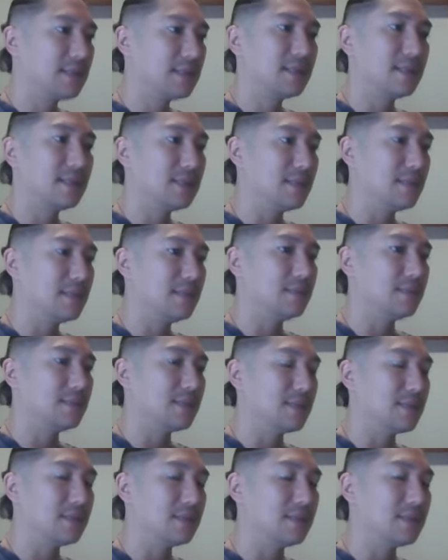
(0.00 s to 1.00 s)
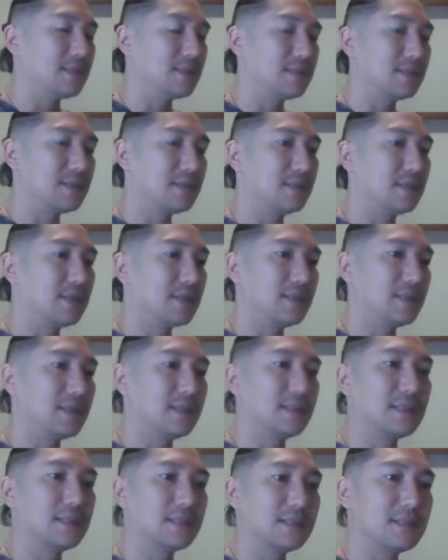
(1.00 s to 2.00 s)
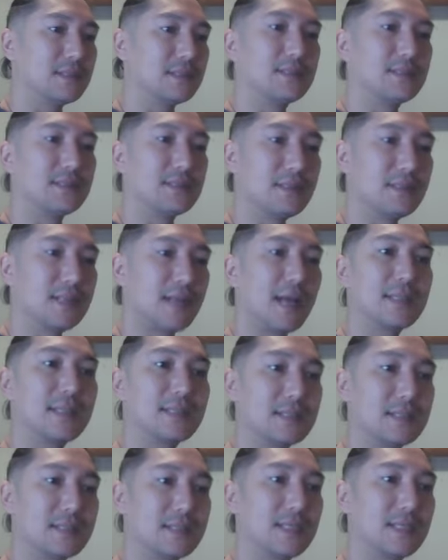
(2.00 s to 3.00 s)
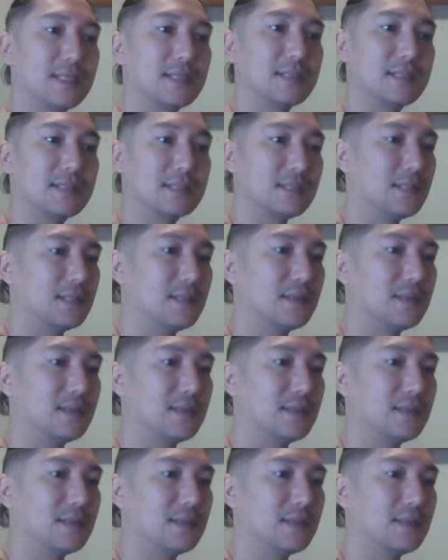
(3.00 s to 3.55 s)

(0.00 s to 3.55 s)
To denote that this is an action that's